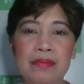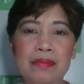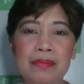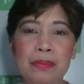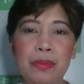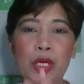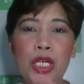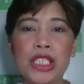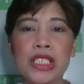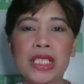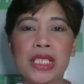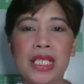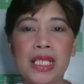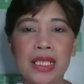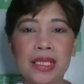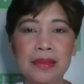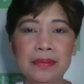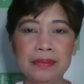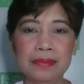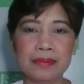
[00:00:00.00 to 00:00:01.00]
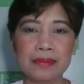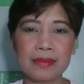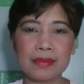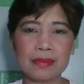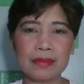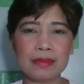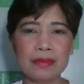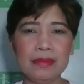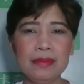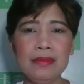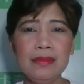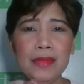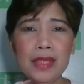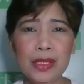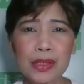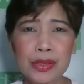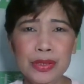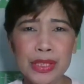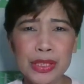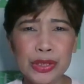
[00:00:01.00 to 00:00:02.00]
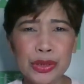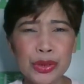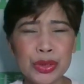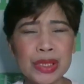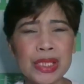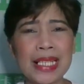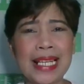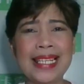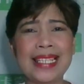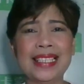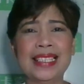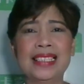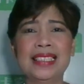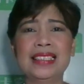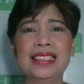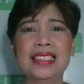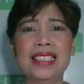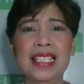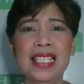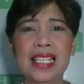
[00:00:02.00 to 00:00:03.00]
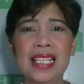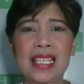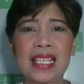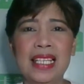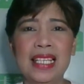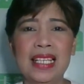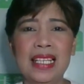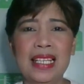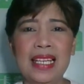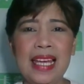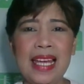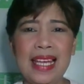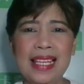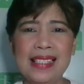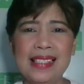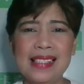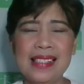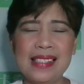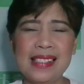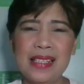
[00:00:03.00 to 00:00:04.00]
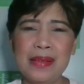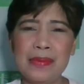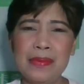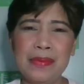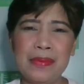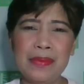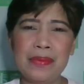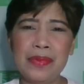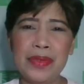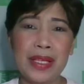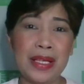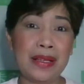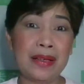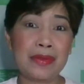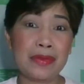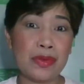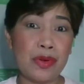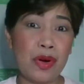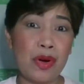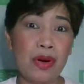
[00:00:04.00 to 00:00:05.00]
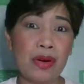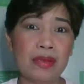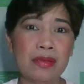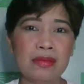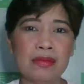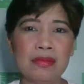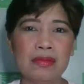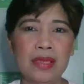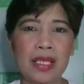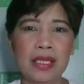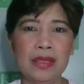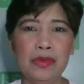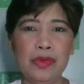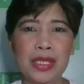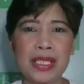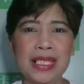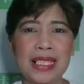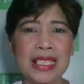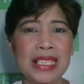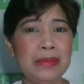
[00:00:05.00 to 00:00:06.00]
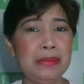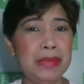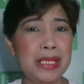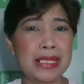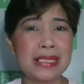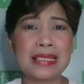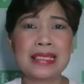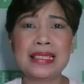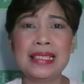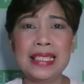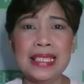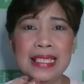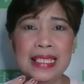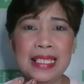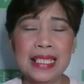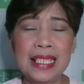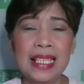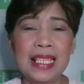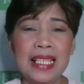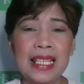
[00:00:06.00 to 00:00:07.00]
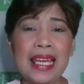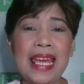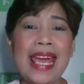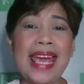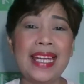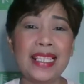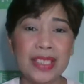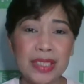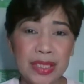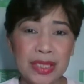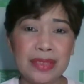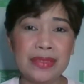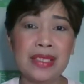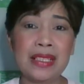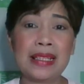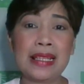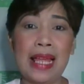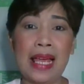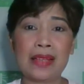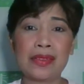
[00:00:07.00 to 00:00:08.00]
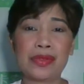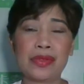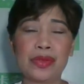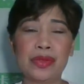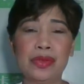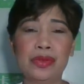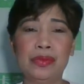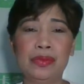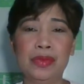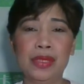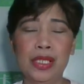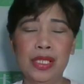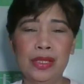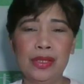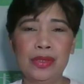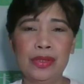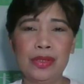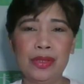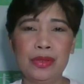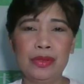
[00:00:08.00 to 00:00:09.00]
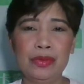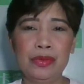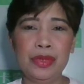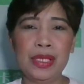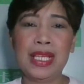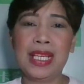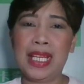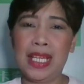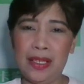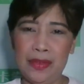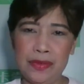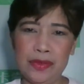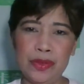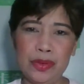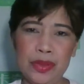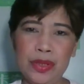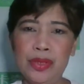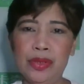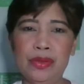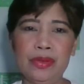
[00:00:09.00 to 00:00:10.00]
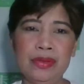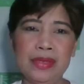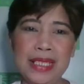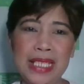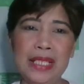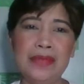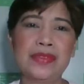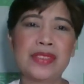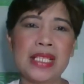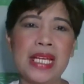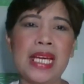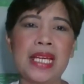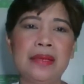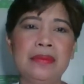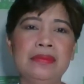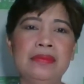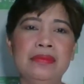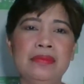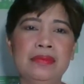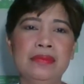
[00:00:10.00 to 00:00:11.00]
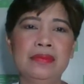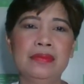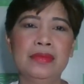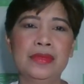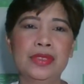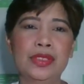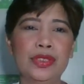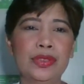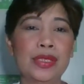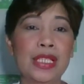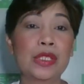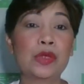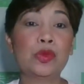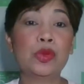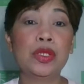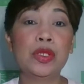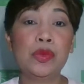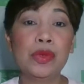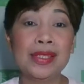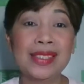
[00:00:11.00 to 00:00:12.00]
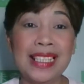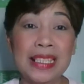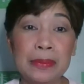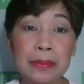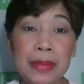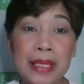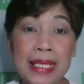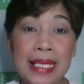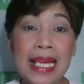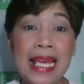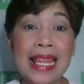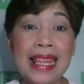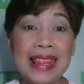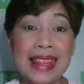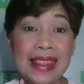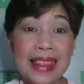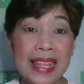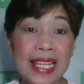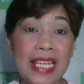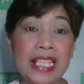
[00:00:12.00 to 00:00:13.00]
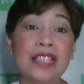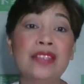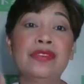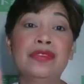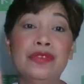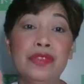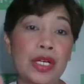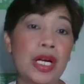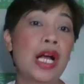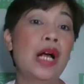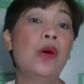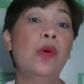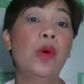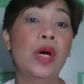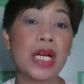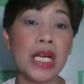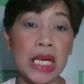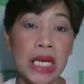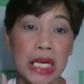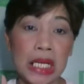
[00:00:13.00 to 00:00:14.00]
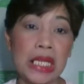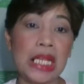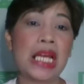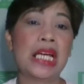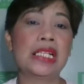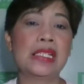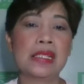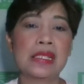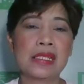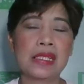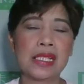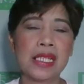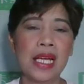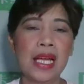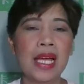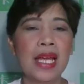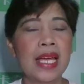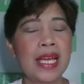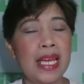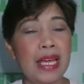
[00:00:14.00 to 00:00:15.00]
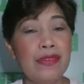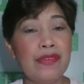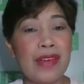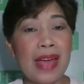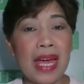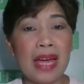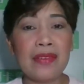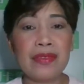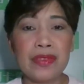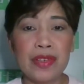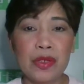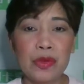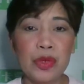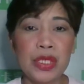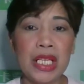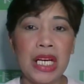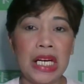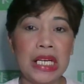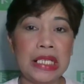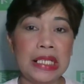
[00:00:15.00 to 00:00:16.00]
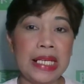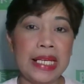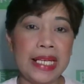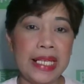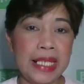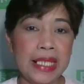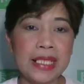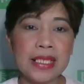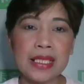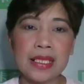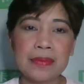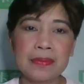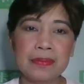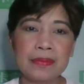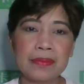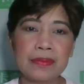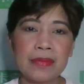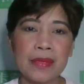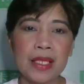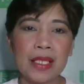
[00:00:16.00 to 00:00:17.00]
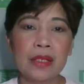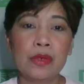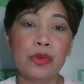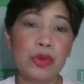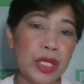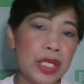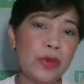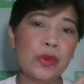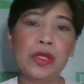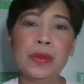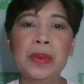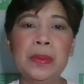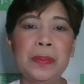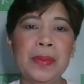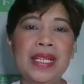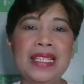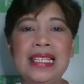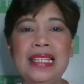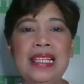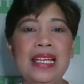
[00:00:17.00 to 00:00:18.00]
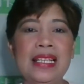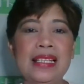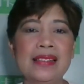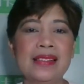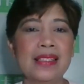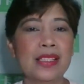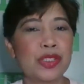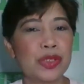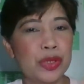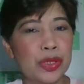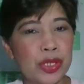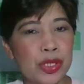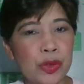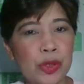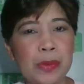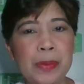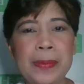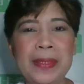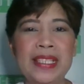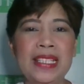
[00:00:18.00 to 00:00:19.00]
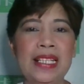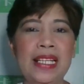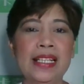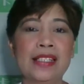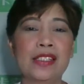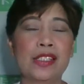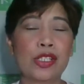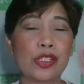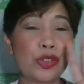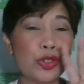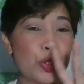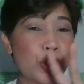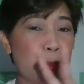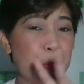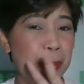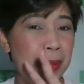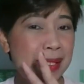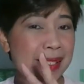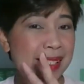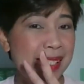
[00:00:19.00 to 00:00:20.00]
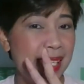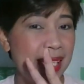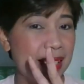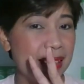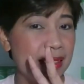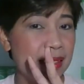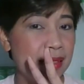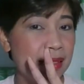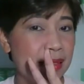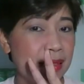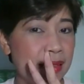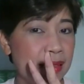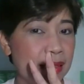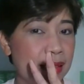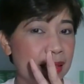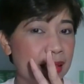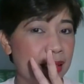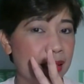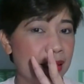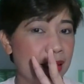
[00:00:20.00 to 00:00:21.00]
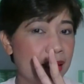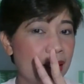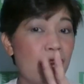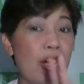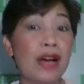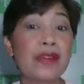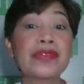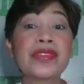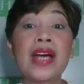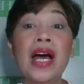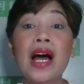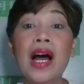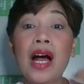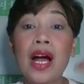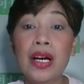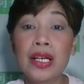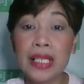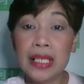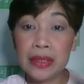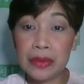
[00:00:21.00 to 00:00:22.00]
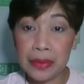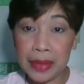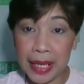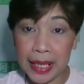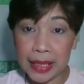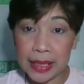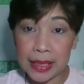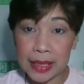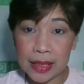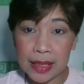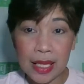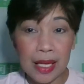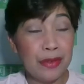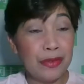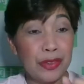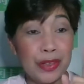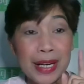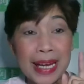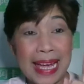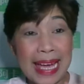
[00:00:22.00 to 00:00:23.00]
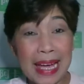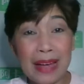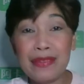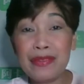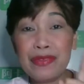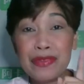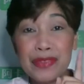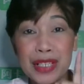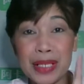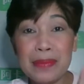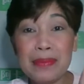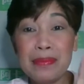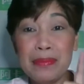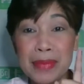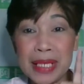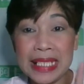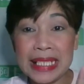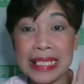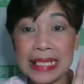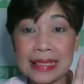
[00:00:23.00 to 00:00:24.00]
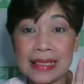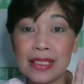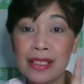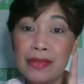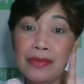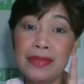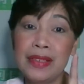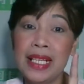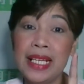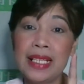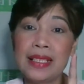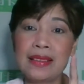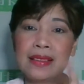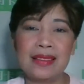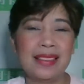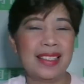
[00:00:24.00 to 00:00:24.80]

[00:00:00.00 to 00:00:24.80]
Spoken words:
portal or the tutor client has something wrong and we cannot immediately enter the classroom. So we have to give time so that we will not be late for our class. If ever we are late, we will be penalized. The tutor will be penalized 2% of the hourly rate for every minute of late.